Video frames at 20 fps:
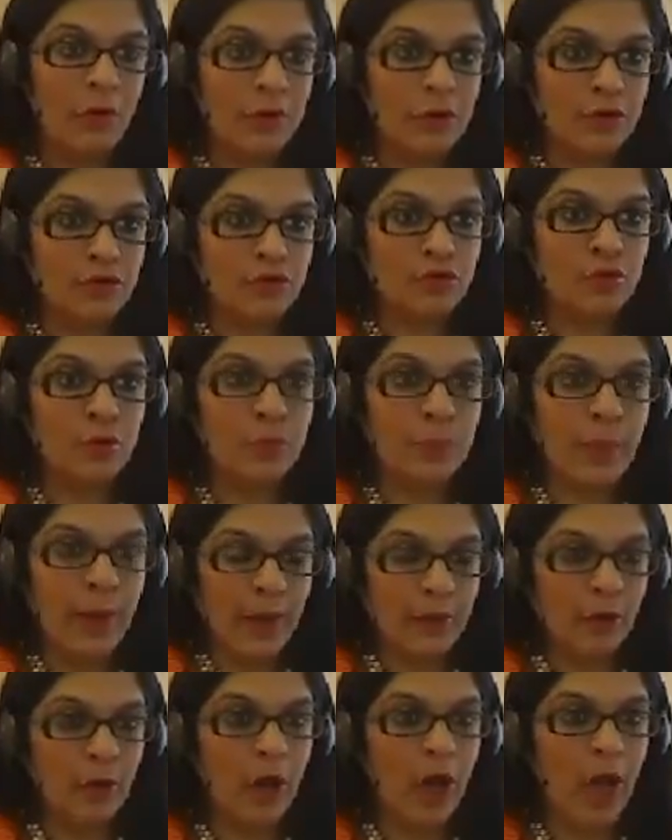issued by
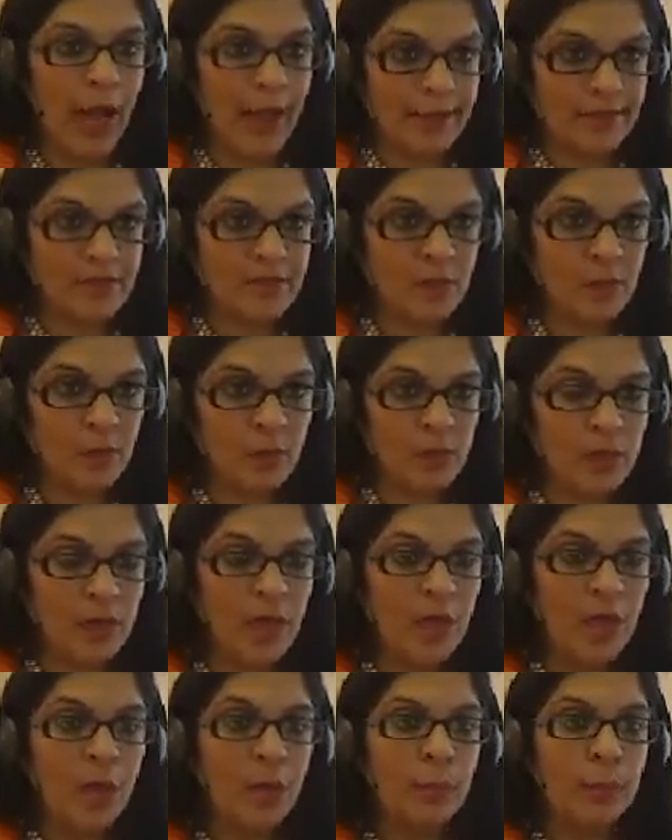your high school,
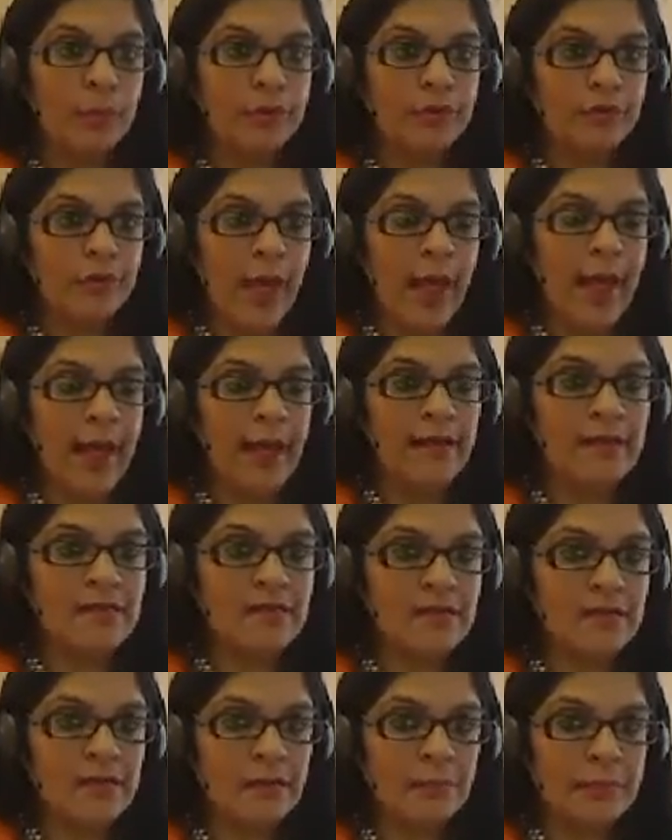which
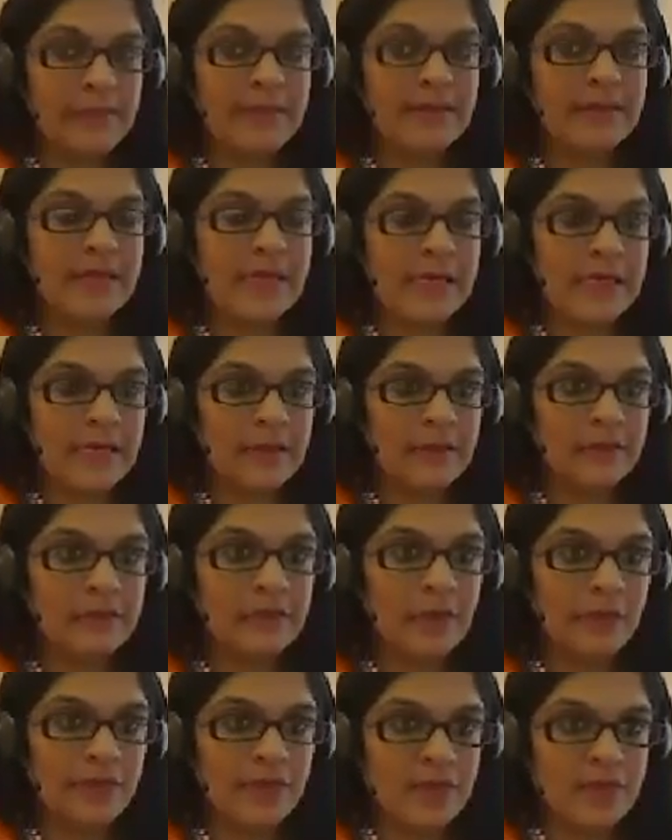has complete
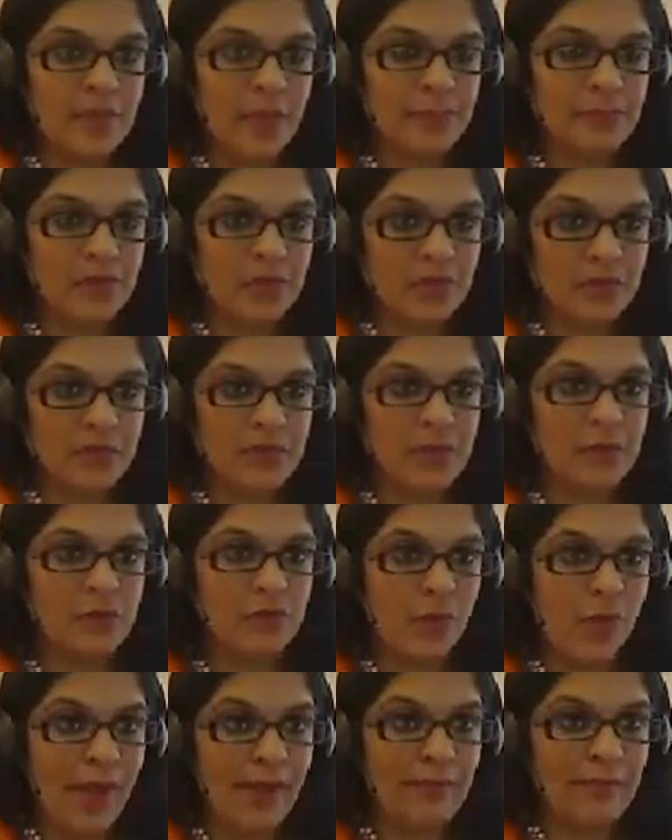details of the subjects that
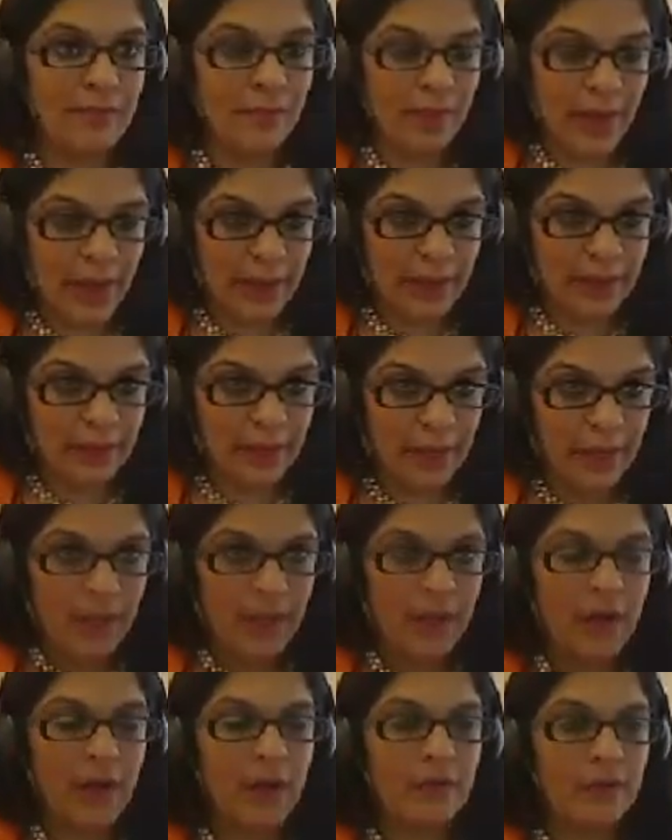you have read,
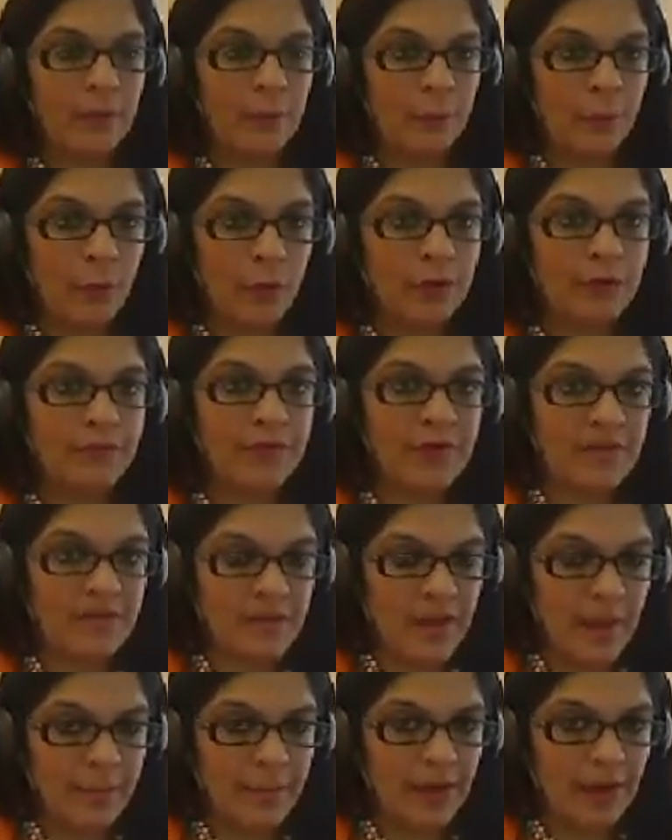the board of
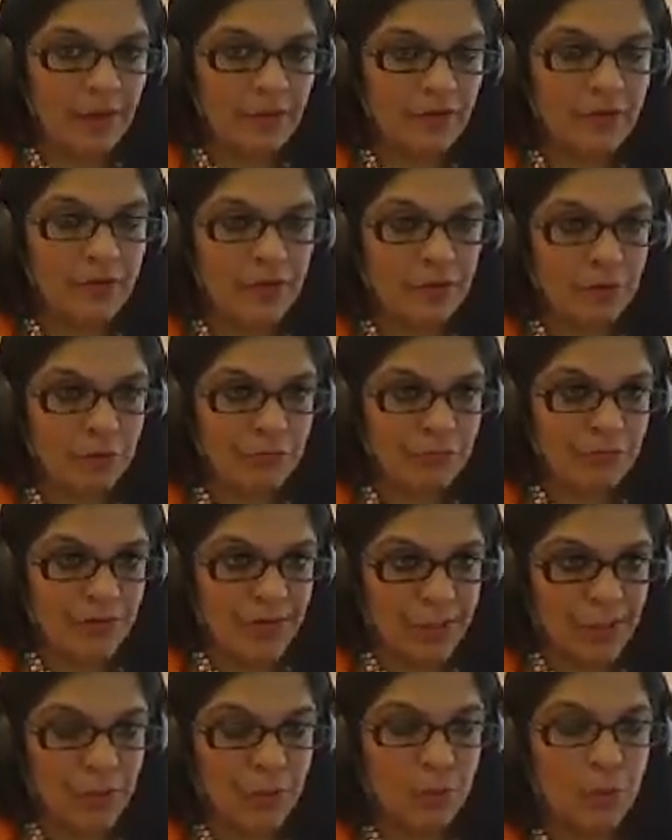examination that you've
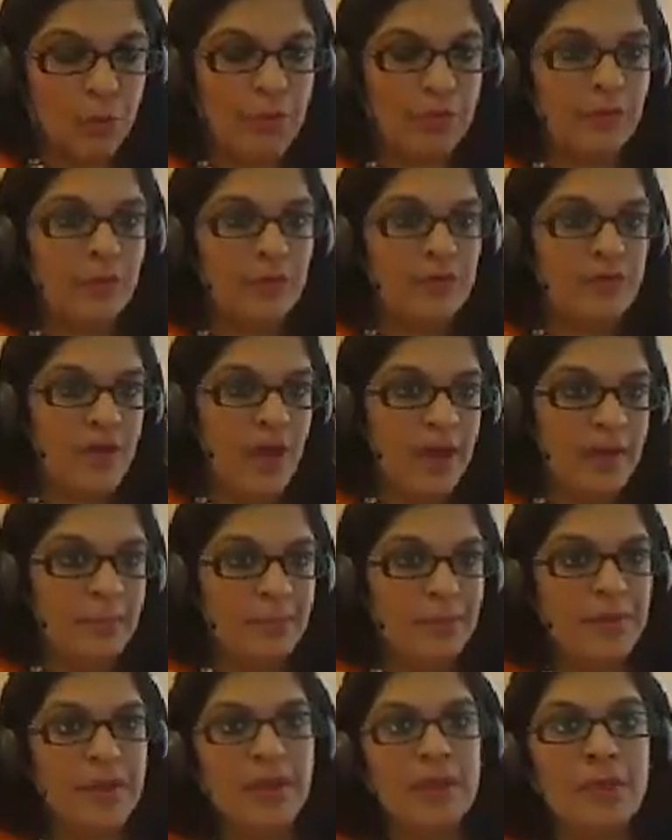taken, whether it's
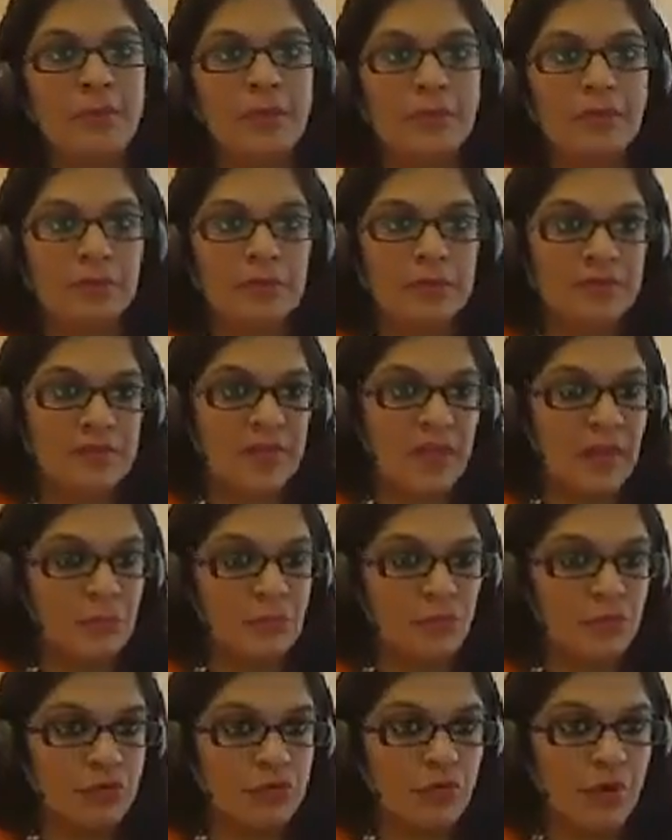IB, whether it's
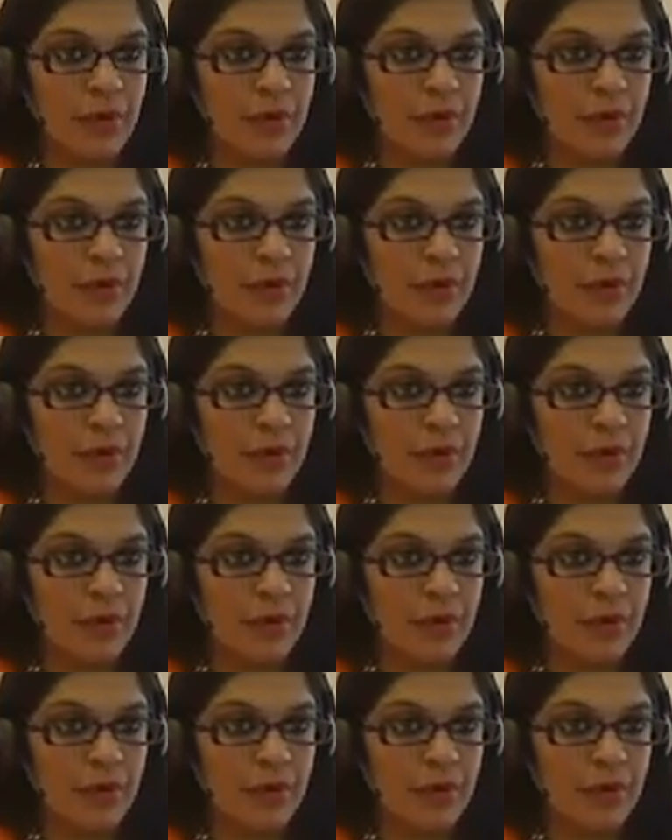Cambridge,